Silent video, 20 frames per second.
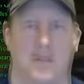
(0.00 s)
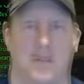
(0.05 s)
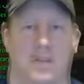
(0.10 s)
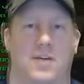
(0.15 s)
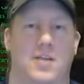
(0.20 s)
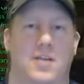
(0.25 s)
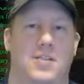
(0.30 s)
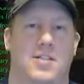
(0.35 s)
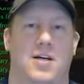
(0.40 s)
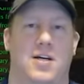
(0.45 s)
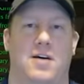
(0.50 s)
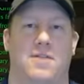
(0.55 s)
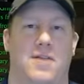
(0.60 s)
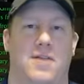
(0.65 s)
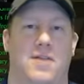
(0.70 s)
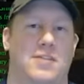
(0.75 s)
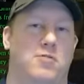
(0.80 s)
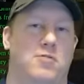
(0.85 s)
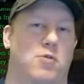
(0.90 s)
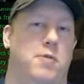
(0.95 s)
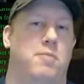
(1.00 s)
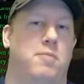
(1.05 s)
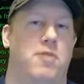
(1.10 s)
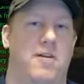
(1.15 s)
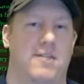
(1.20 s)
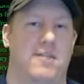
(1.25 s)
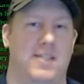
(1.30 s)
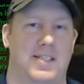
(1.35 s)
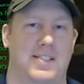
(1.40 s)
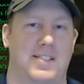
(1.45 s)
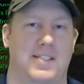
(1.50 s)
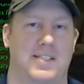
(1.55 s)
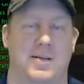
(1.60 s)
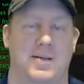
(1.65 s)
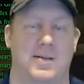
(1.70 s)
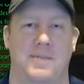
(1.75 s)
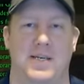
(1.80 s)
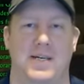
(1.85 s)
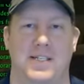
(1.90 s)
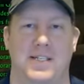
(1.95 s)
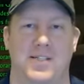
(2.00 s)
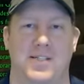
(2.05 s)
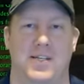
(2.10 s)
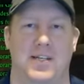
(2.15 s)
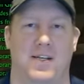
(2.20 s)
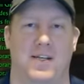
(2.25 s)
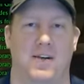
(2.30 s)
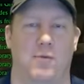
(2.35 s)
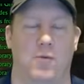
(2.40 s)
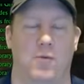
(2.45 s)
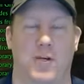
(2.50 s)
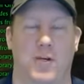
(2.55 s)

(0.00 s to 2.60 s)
First off, as we previously mentioned,